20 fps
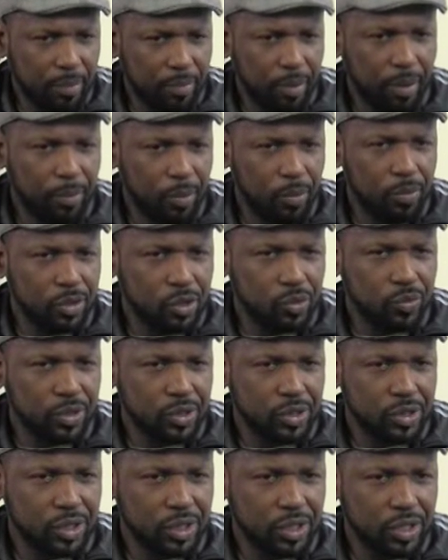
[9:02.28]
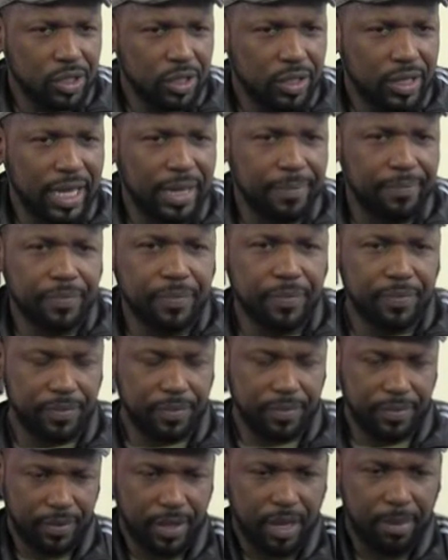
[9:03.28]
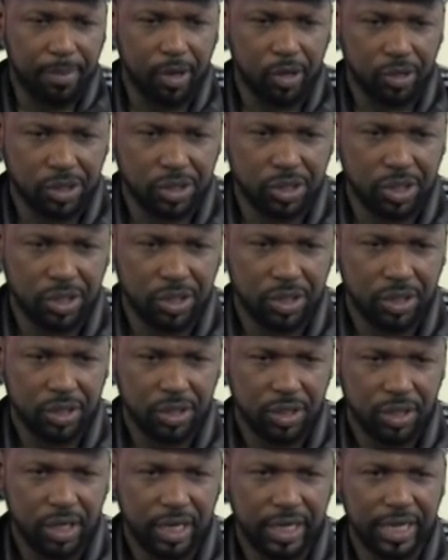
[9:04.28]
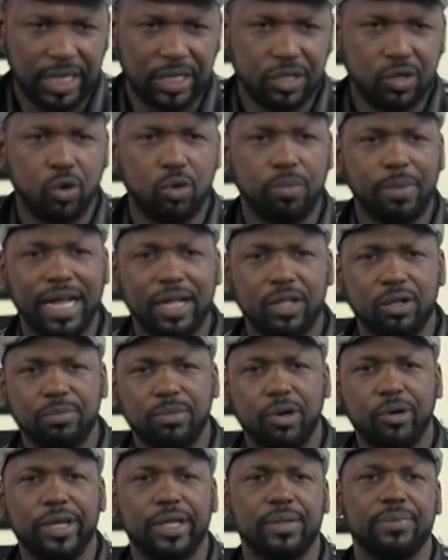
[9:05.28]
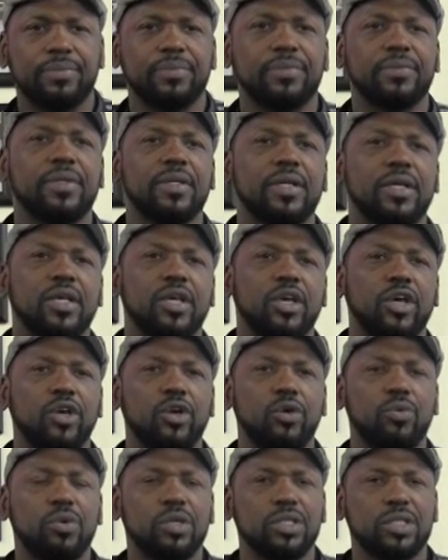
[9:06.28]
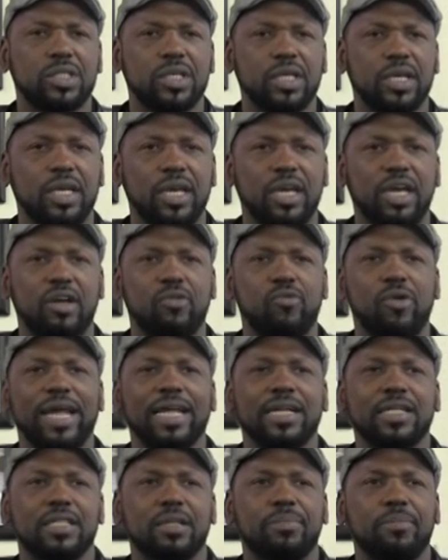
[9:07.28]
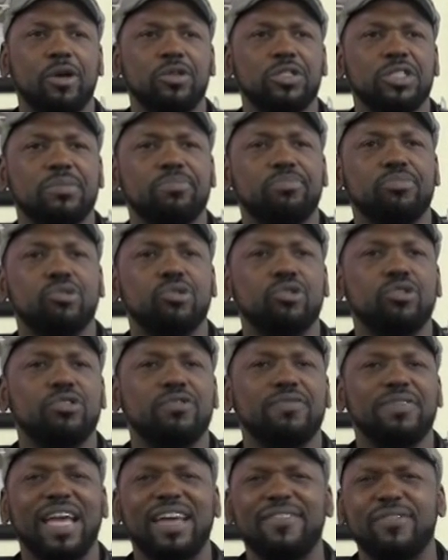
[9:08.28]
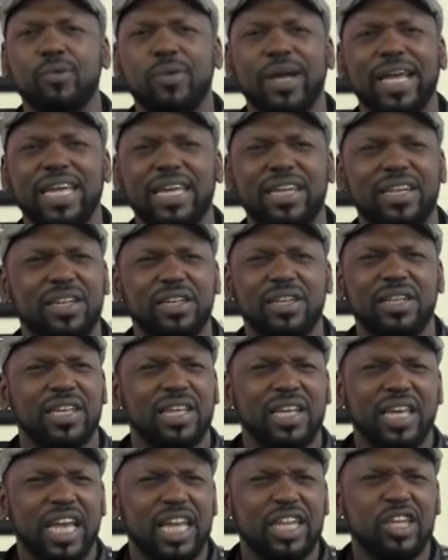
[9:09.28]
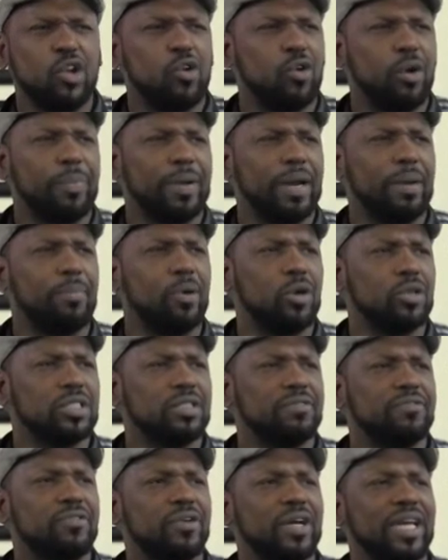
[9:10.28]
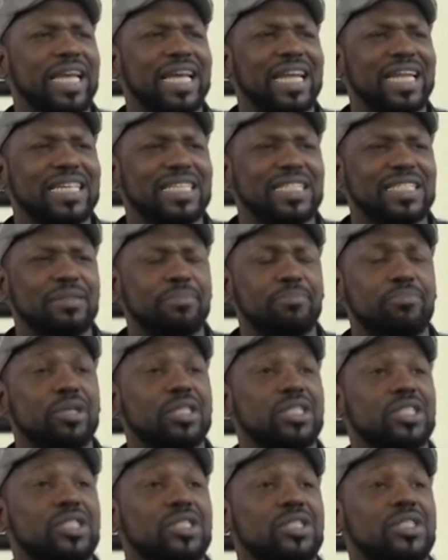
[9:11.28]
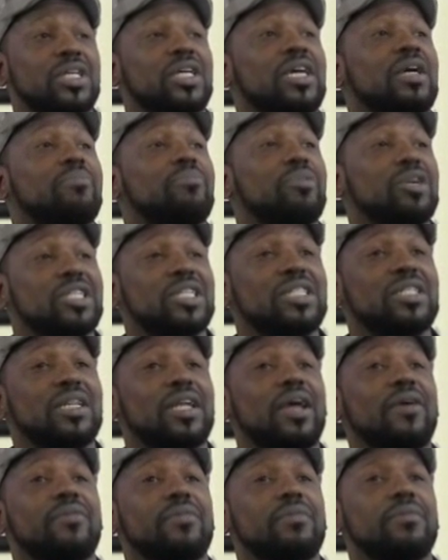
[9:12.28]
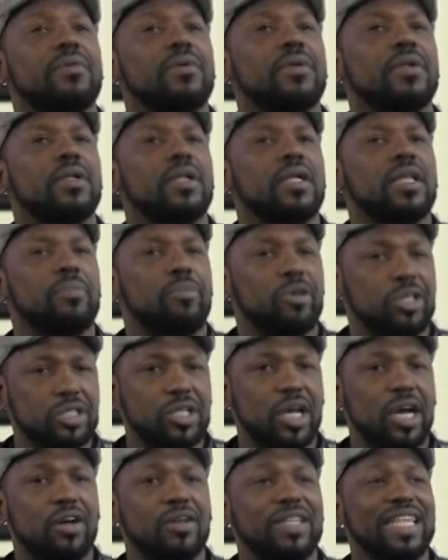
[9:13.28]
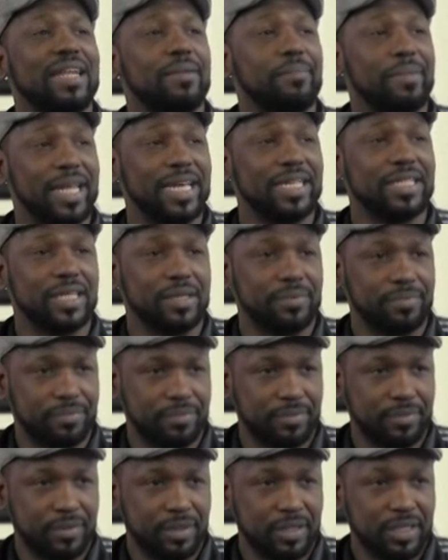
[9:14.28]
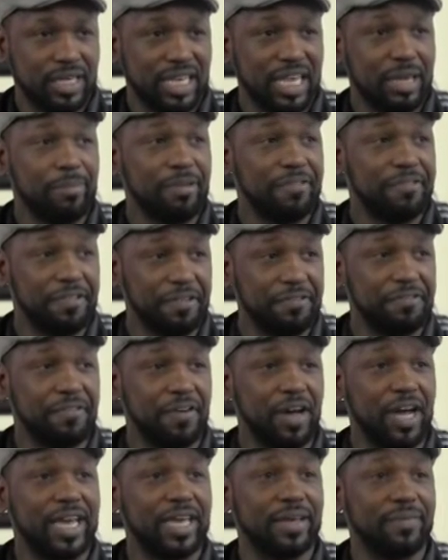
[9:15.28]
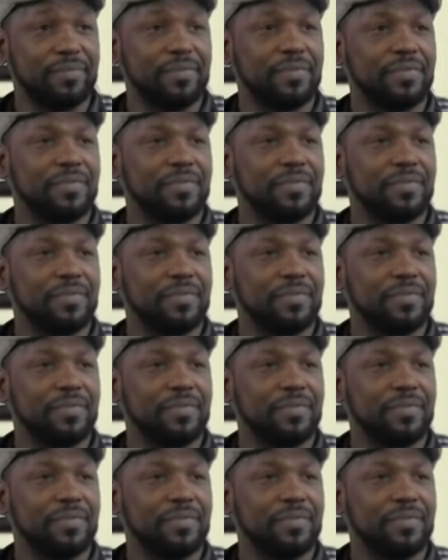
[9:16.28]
problem was that I boxed a kid called Michael Murray, who was ranked the most improved heavyweight in Europe, and I boxed him for an British title, the Eliminator. In my 5th fight,